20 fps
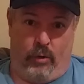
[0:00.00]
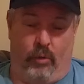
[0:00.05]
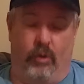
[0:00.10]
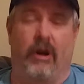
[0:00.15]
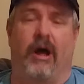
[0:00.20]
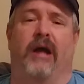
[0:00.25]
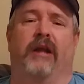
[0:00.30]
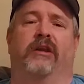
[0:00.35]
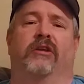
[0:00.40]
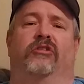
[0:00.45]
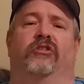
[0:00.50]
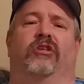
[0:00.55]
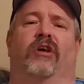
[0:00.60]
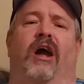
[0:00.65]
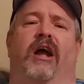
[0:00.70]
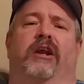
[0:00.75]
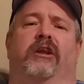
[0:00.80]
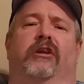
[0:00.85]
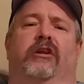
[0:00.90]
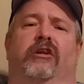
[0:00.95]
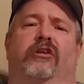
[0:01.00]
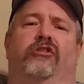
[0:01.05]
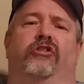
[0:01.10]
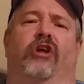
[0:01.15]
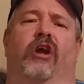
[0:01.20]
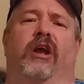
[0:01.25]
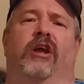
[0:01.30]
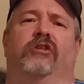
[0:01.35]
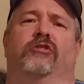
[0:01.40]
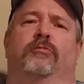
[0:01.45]
when I decided to
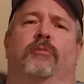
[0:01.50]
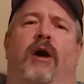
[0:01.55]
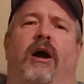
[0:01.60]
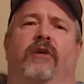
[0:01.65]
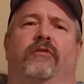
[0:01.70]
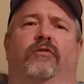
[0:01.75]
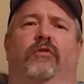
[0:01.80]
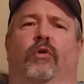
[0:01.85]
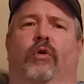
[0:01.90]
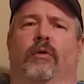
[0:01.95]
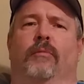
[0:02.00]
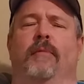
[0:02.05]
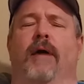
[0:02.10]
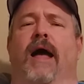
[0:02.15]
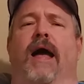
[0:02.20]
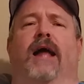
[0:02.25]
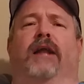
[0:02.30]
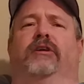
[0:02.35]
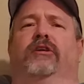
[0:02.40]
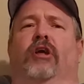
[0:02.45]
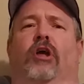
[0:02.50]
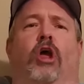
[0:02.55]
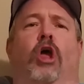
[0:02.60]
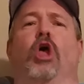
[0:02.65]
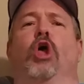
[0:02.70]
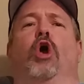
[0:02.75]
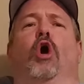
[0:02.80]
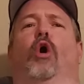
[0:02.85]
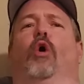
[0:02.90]
change my format to